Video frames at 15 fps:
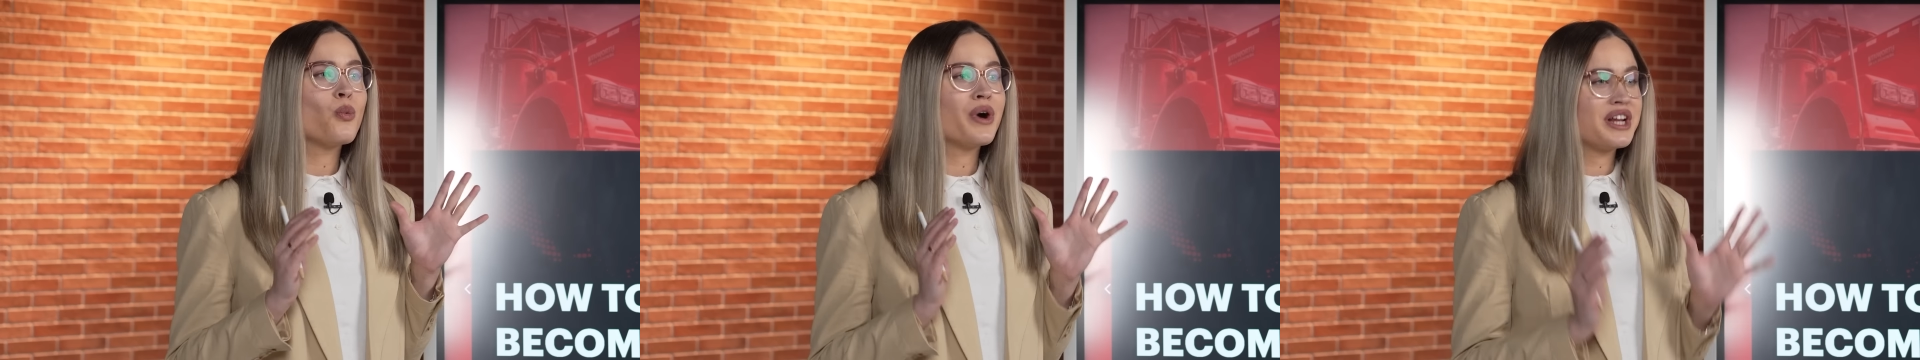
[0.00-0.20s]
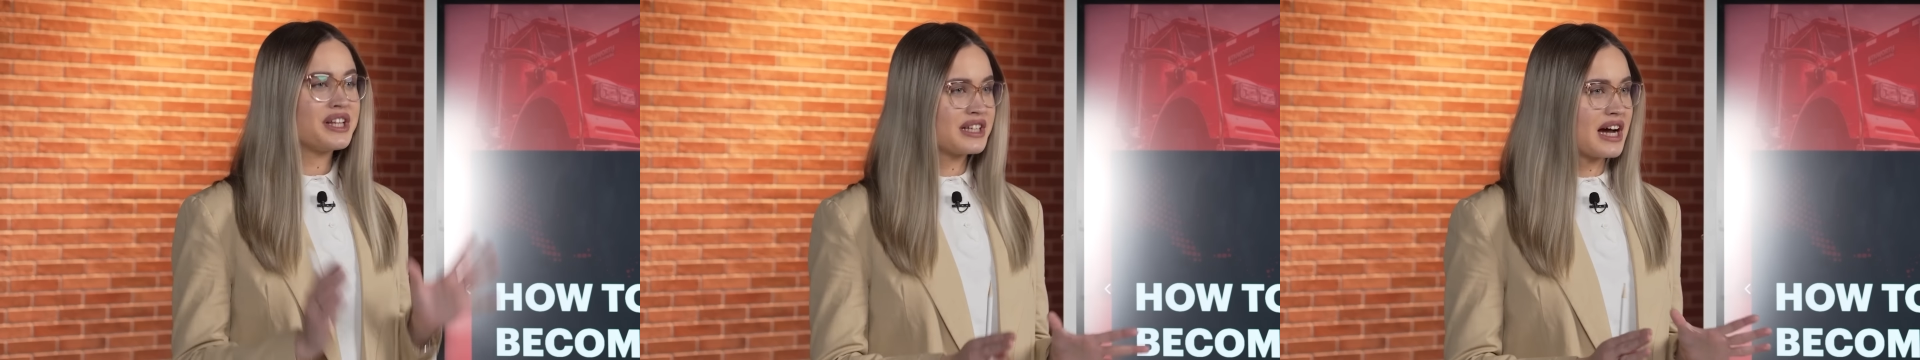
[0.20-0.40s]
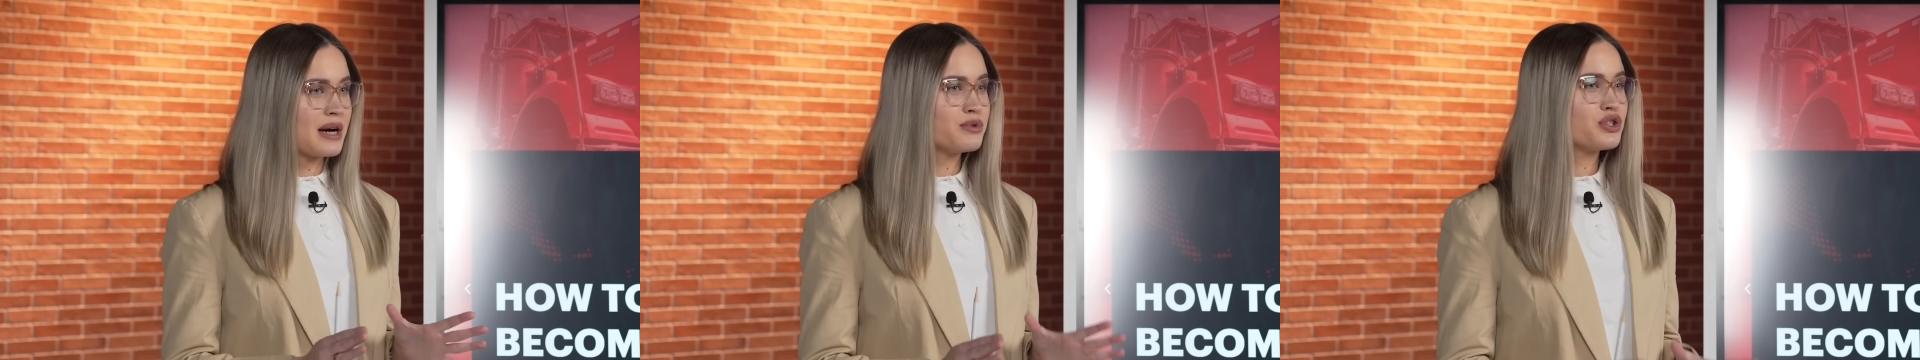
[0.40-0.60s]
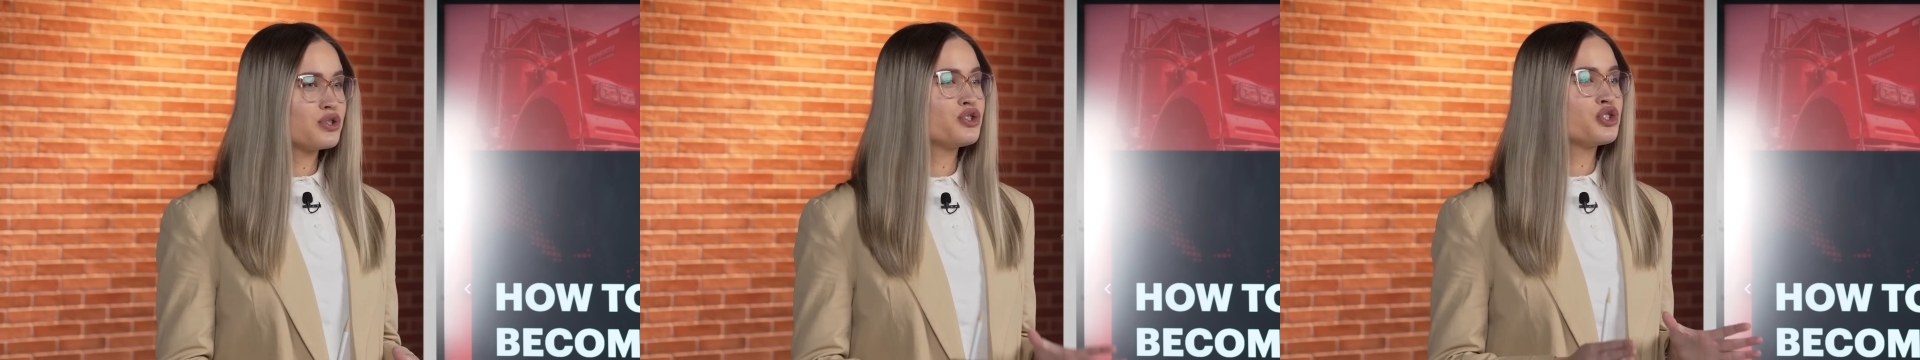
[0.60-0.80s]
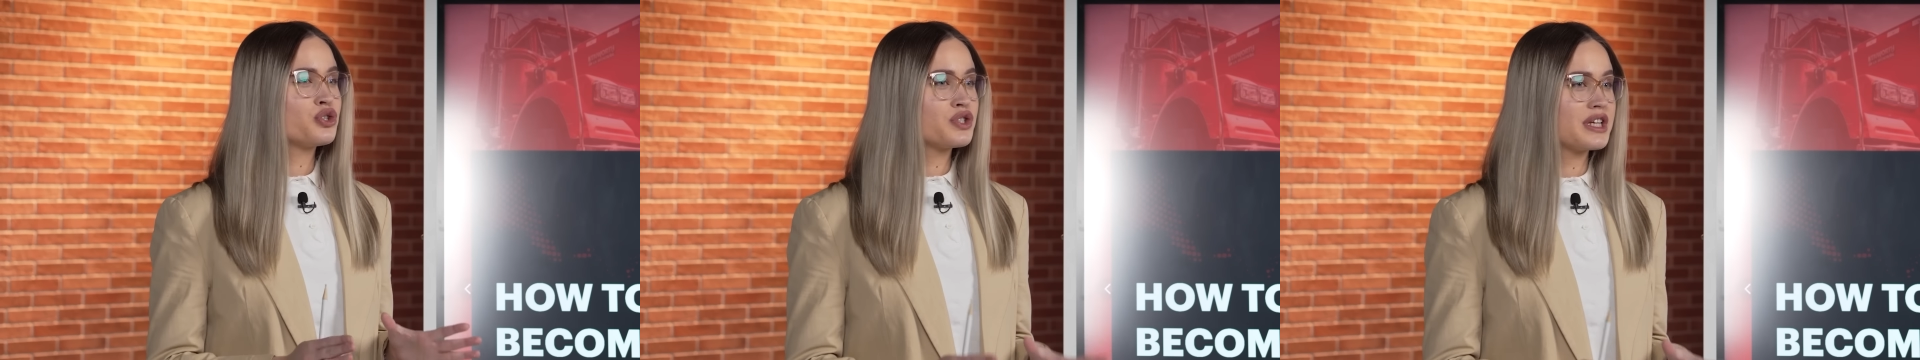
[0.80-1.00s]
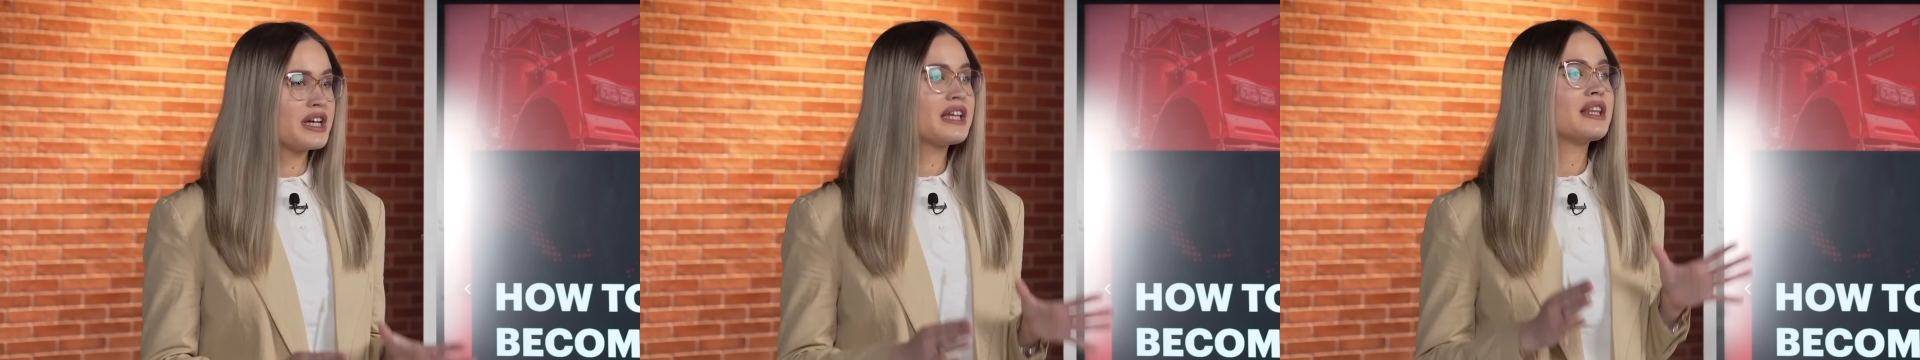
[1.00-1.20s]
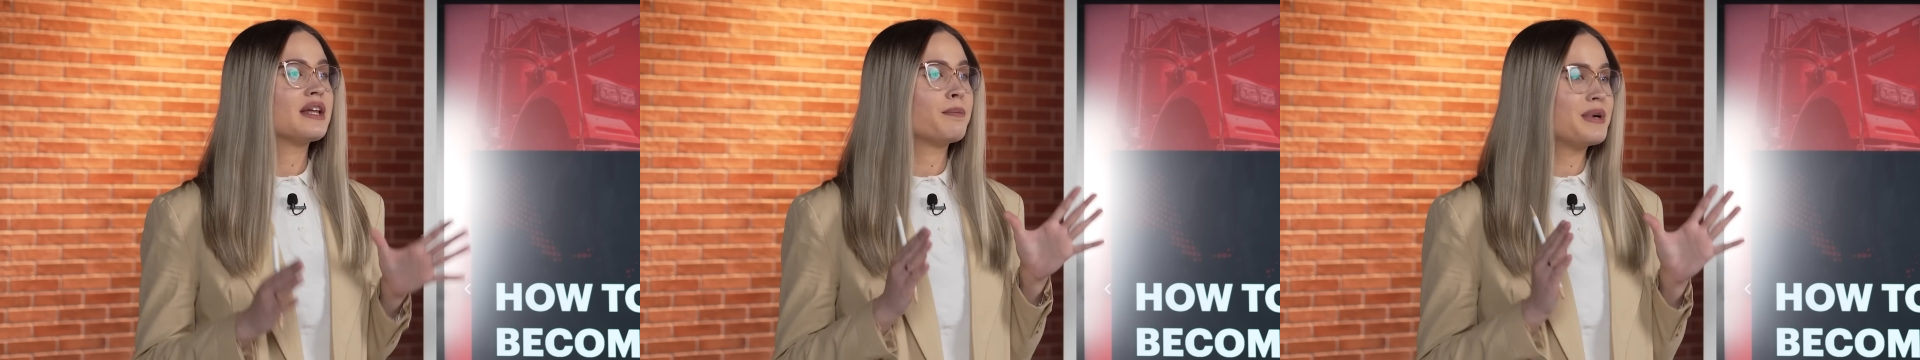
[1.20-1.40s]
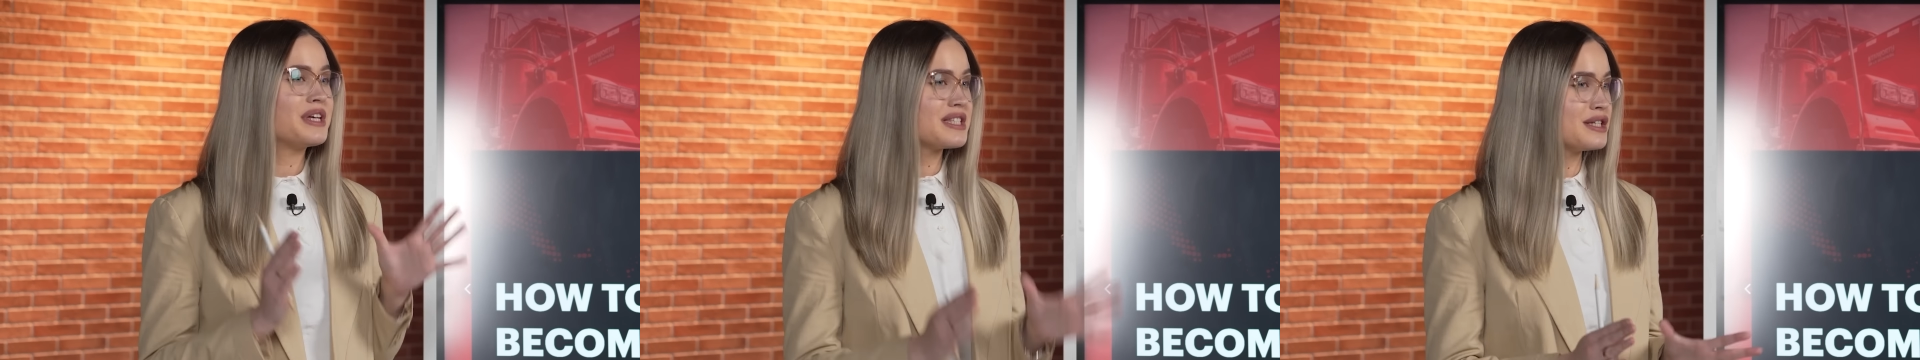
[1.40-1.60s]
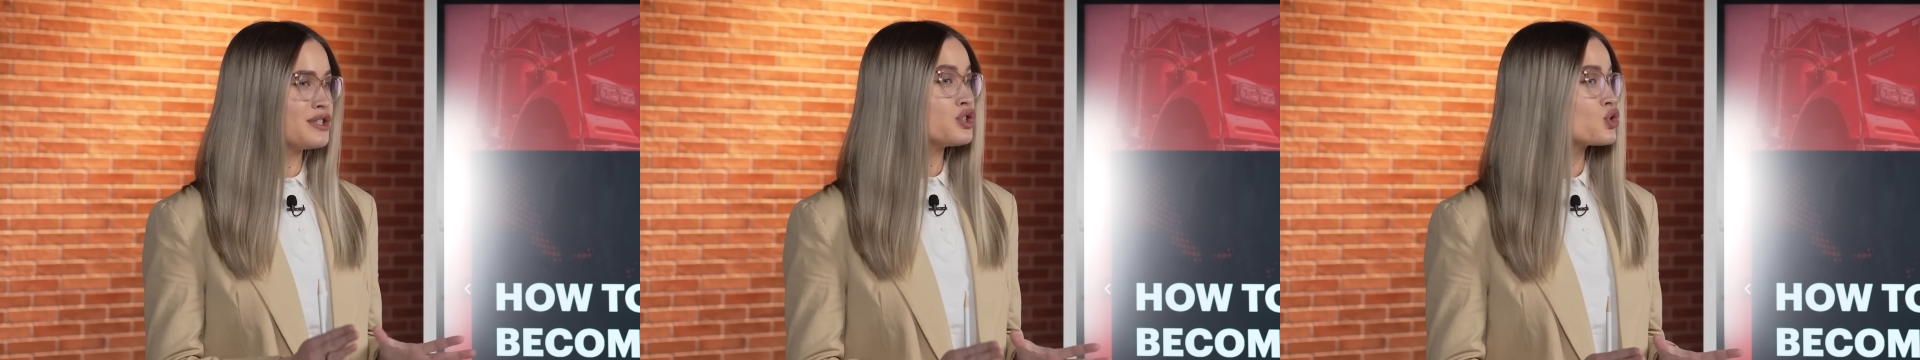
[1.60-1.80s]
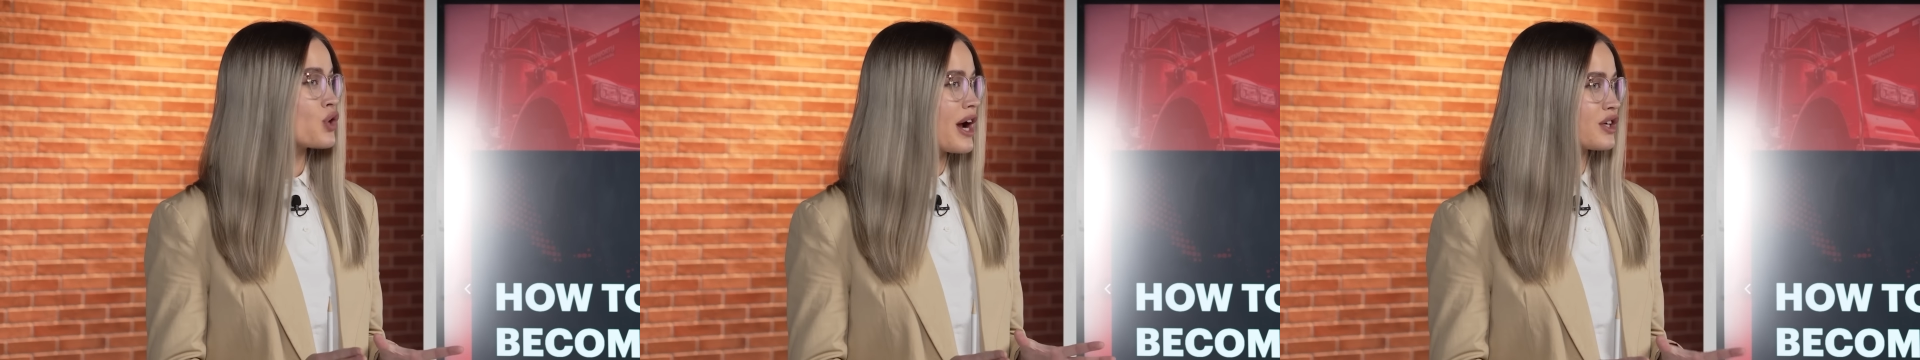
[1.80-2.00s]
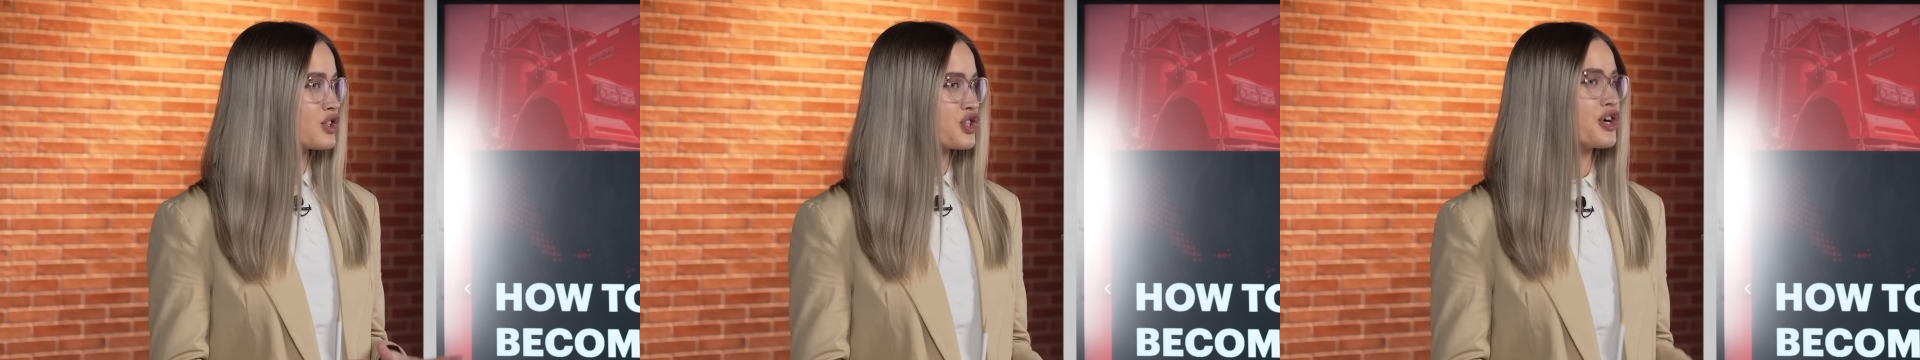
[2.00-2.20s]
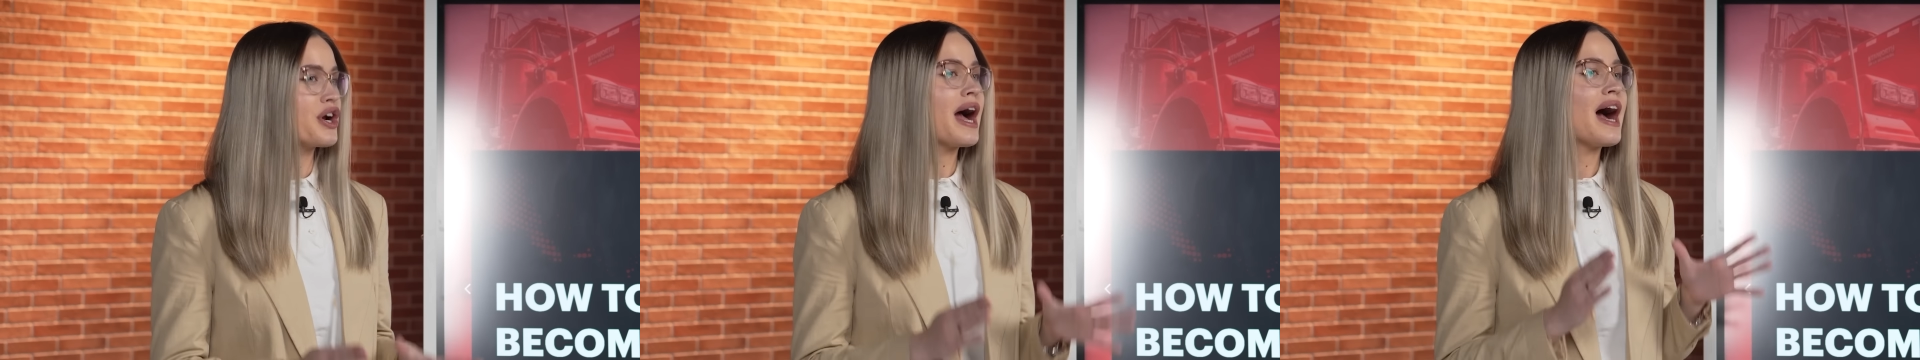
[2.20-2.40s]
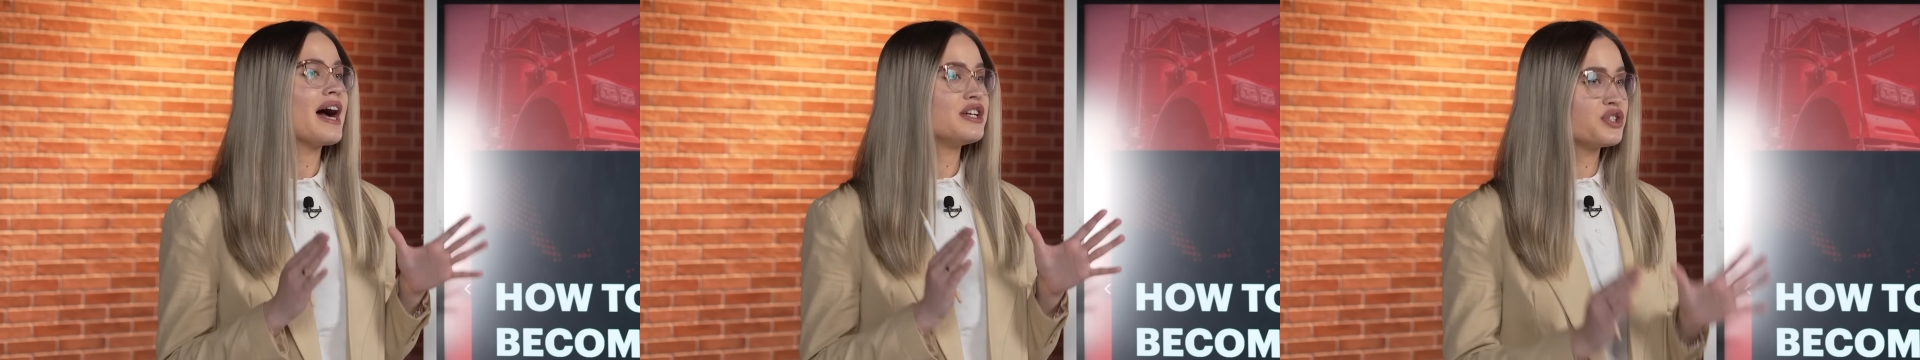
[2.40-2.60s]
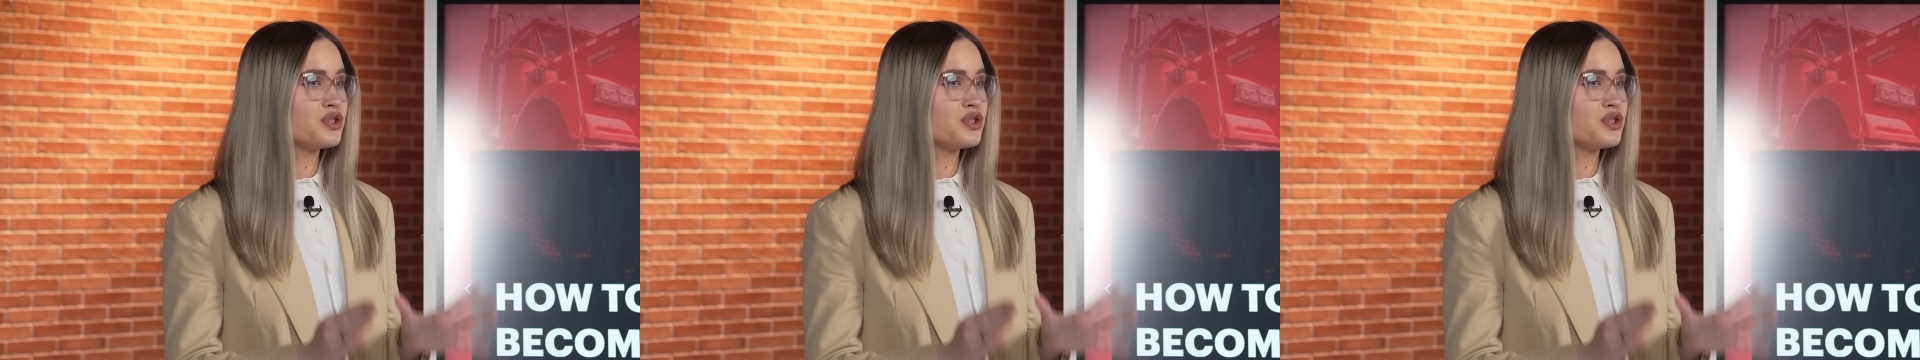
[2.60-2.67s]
When it comes to choosing the business structure, I